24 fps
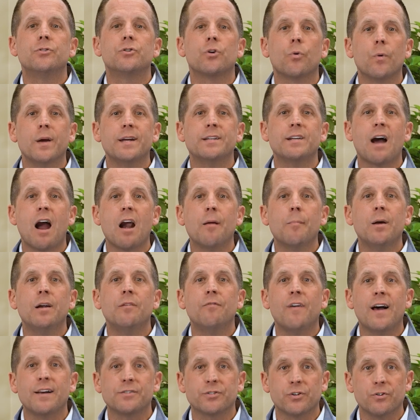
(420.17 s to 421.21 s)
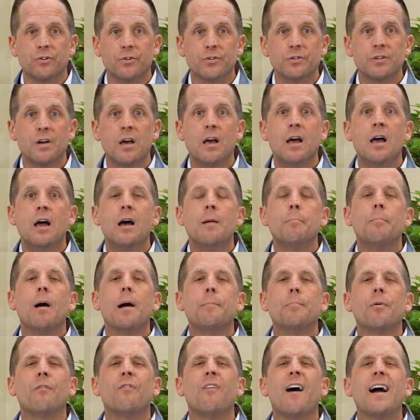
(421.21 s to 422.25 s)
to retirement investors by
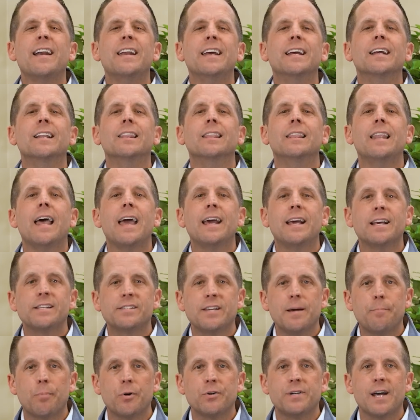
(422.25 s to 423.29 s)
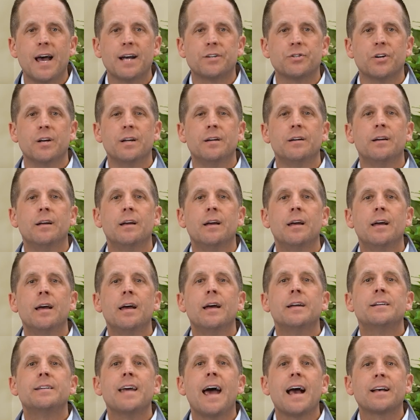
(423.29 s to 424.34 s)
providing legacy protection,
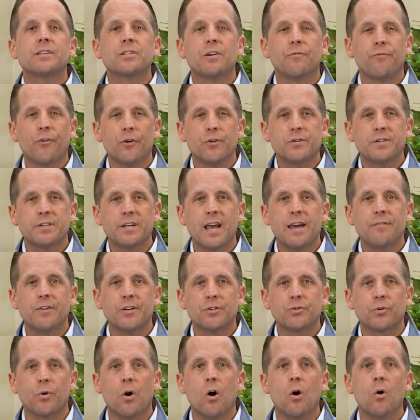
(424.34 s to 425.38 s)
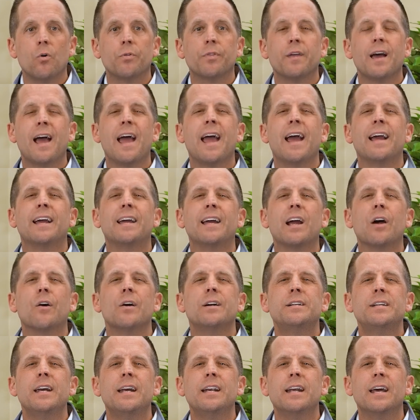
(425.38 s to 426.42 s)
tax-deferred savings growth, and
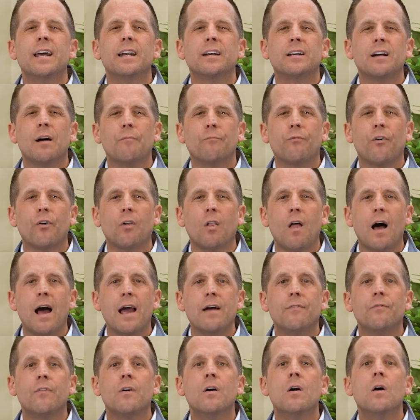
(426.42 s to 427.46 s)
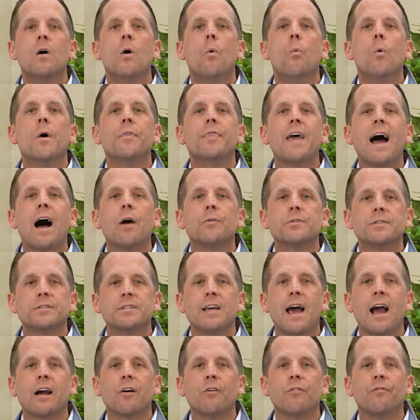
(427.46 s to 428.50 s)
guaranteed income for life without
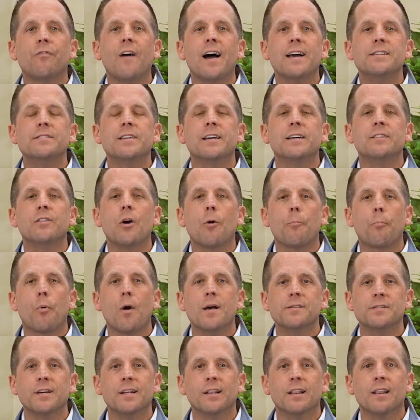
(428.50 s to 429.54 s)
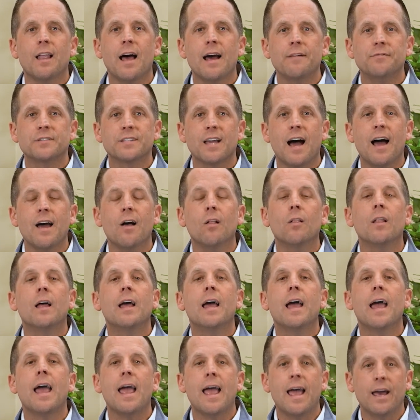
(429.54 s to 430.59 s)
sacrificing their present lifestyle."
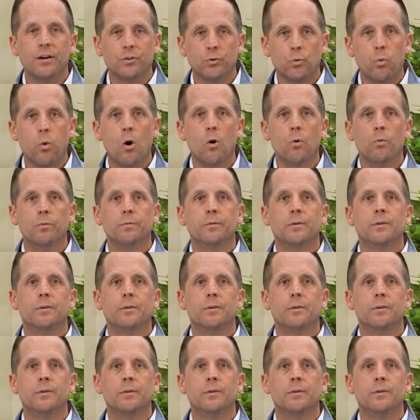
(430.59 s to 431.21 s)
End quote.